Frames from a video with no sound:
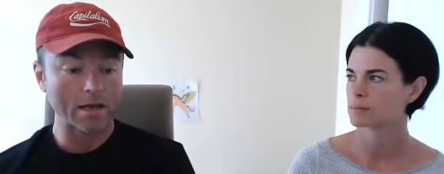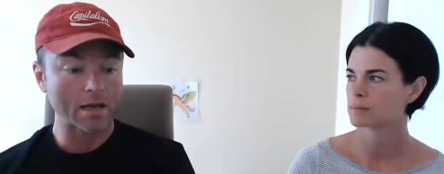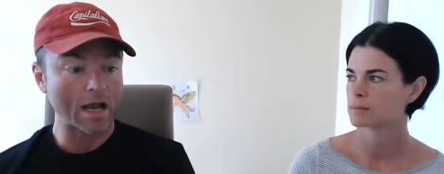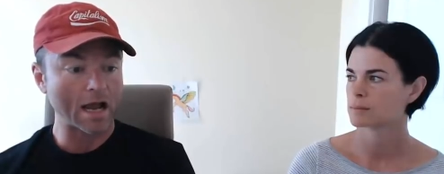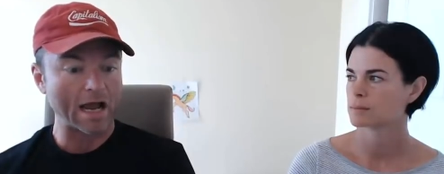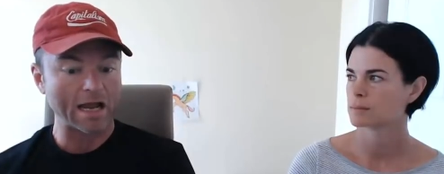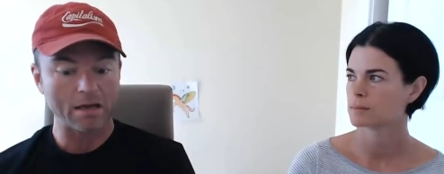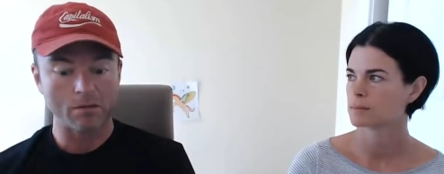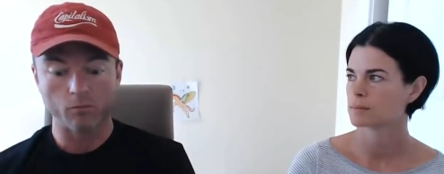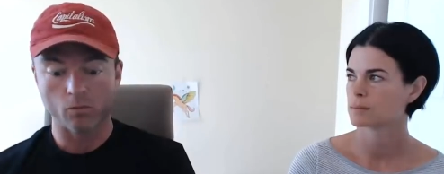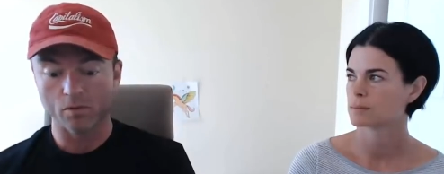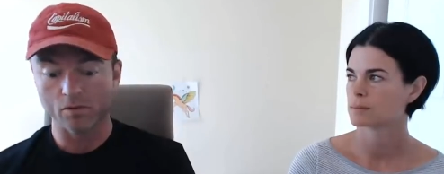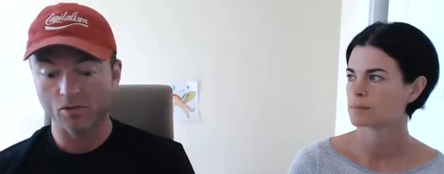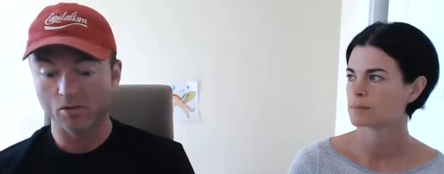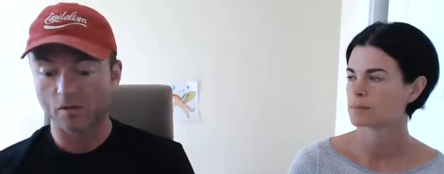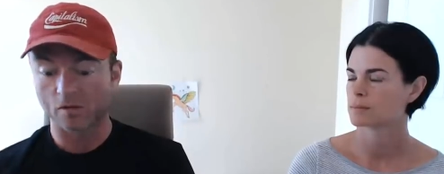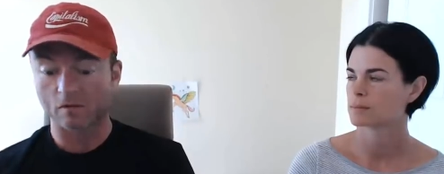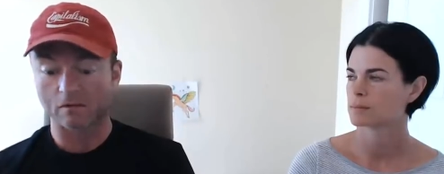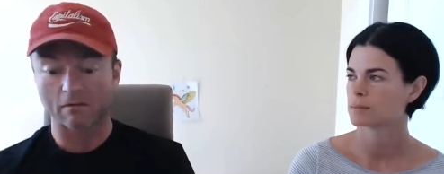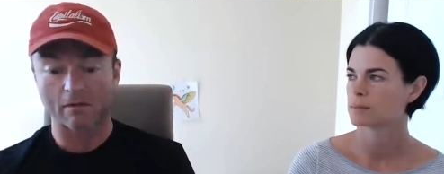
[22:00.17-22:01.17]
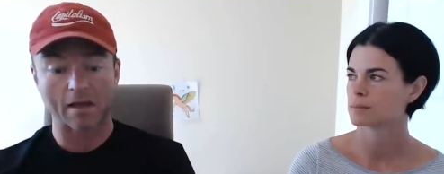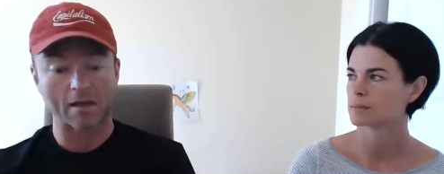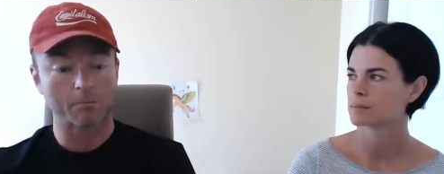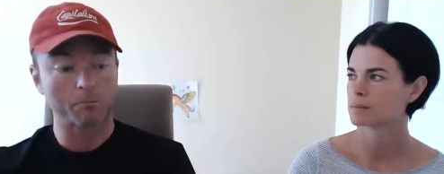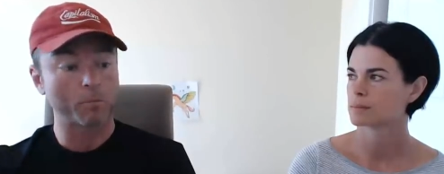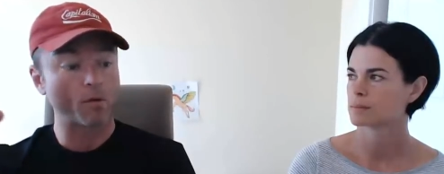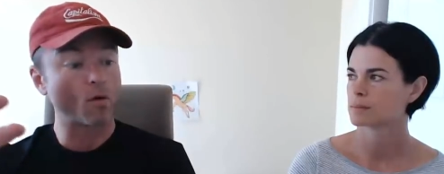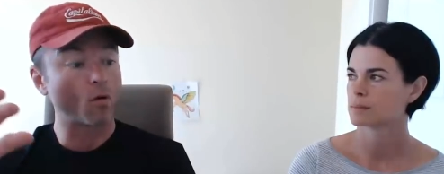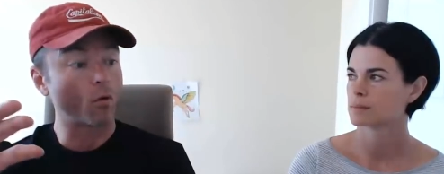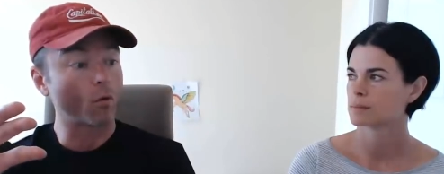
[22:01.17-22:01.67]
Speaker 1: I, I would just
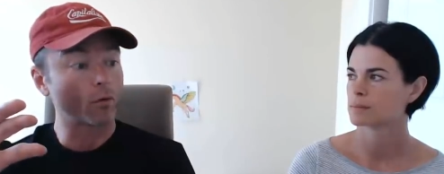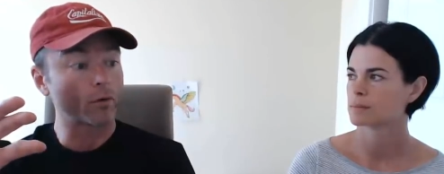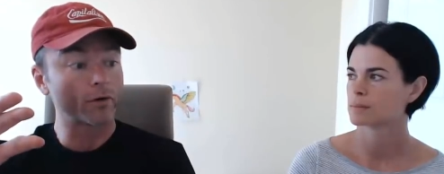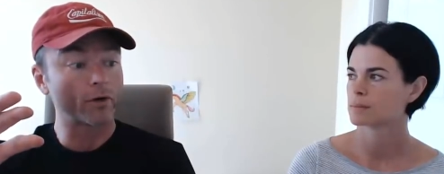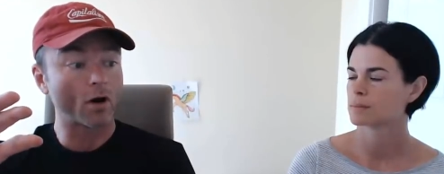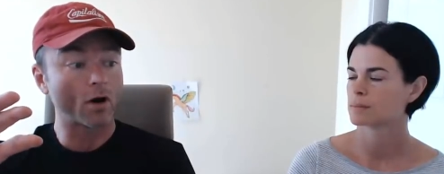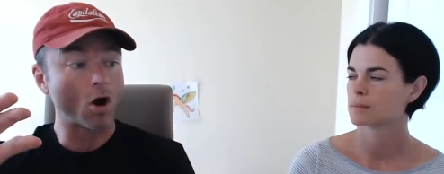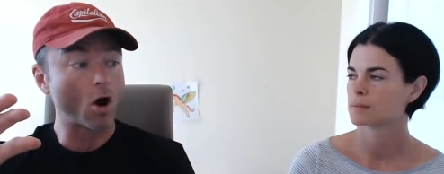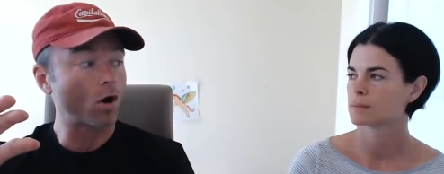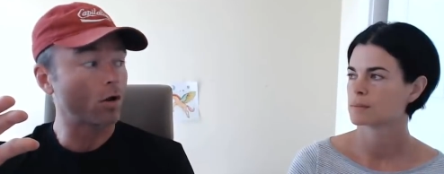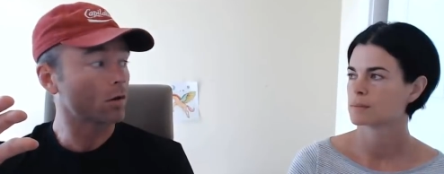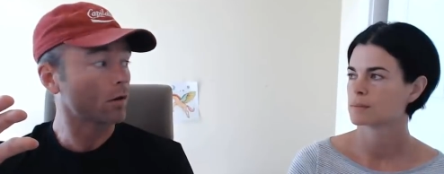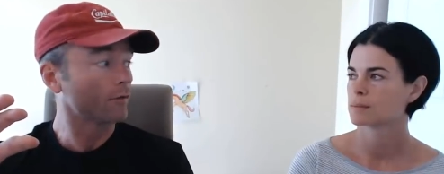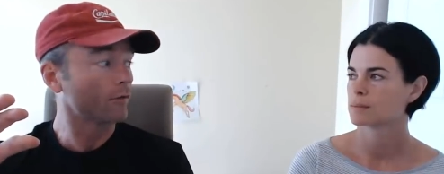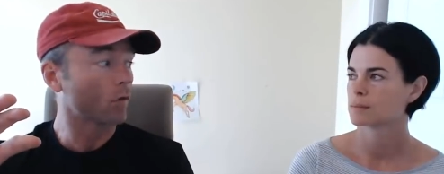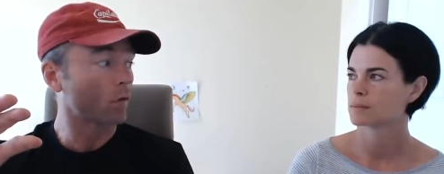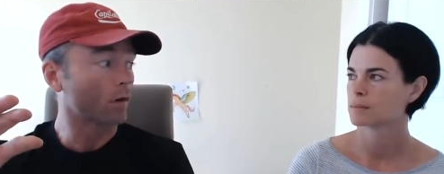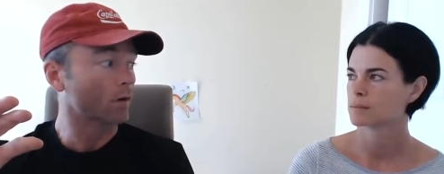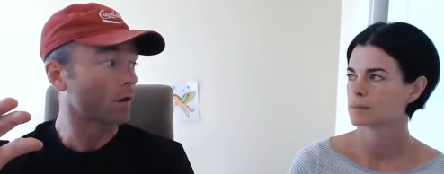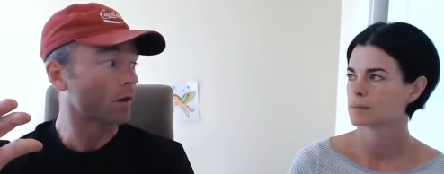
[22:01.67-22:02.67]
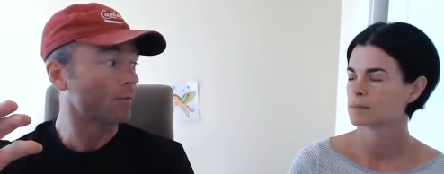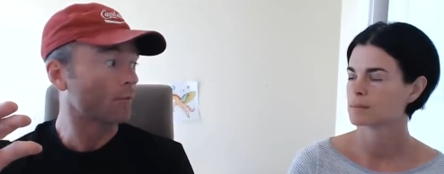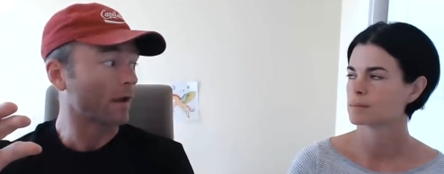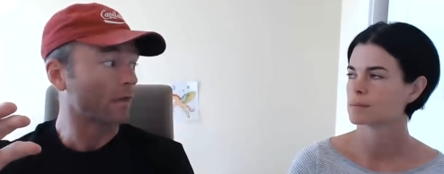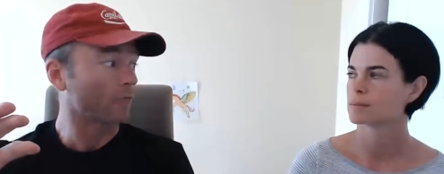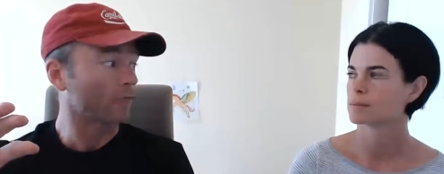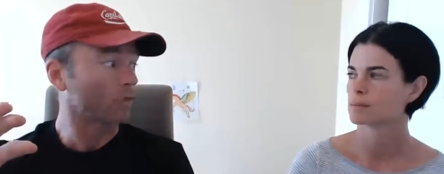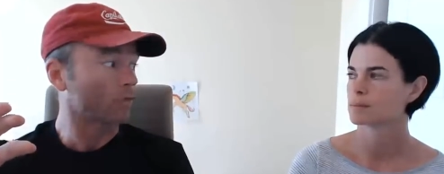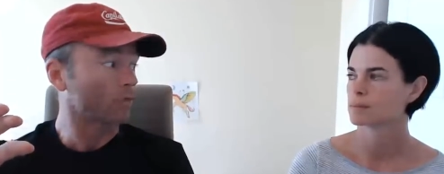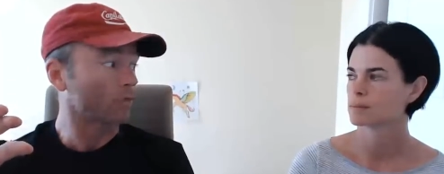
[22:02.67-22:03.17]
like pour olive oil on
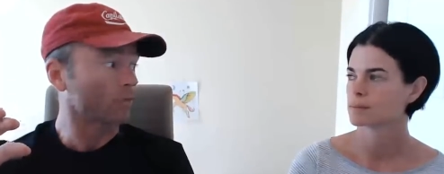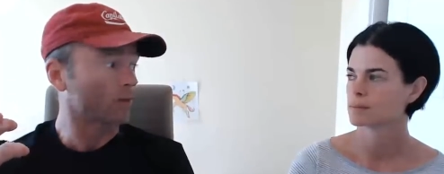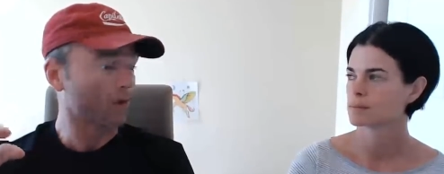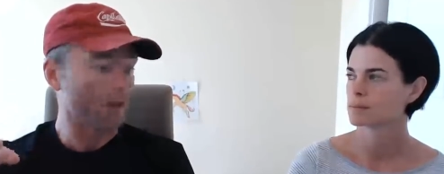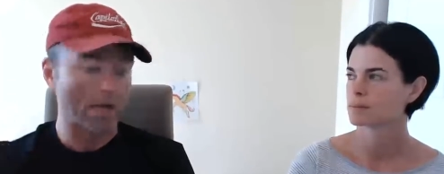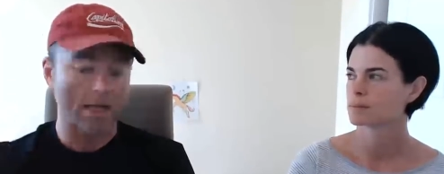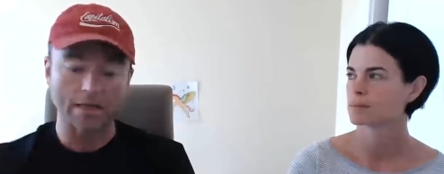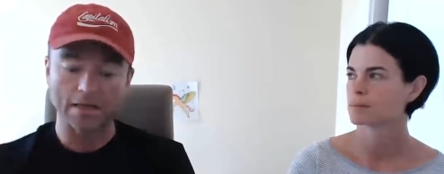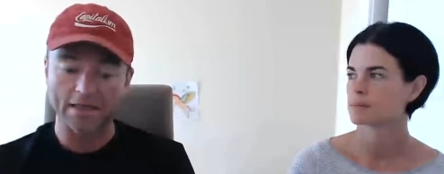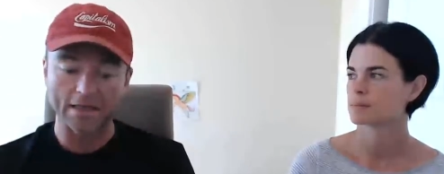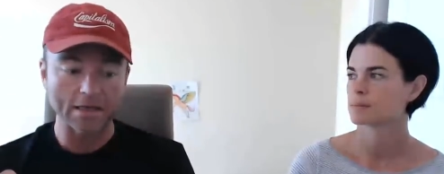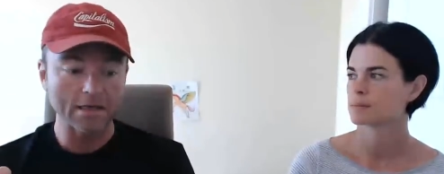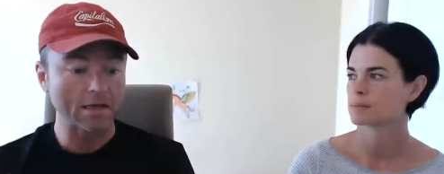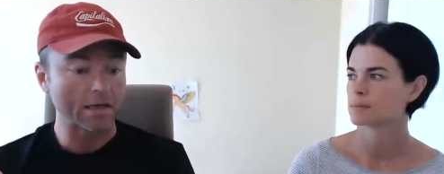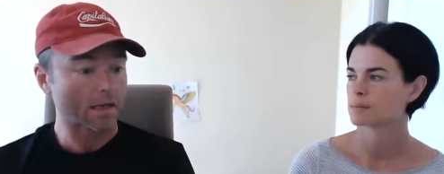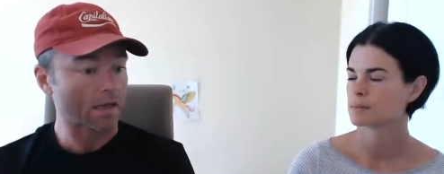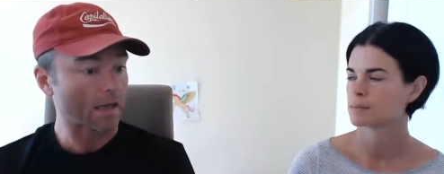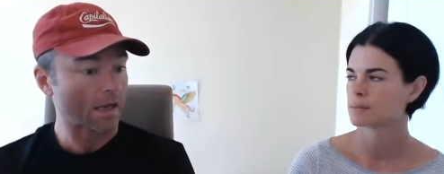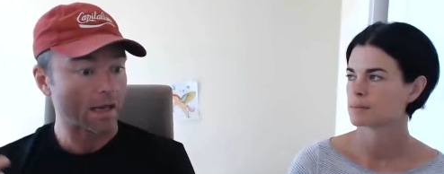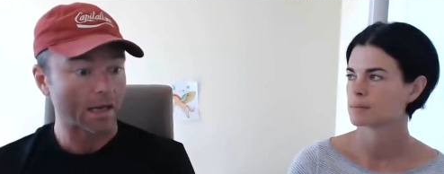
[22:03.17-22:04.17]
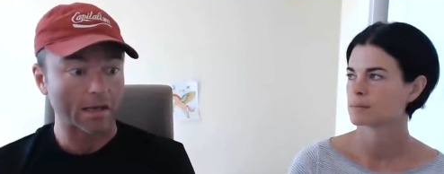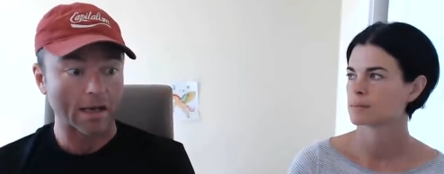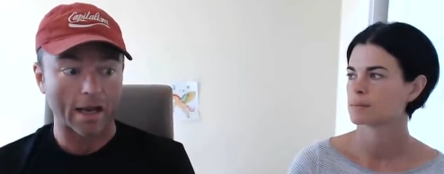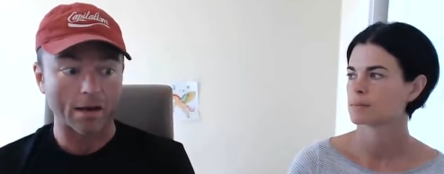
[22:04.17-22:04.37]
my food and eat it.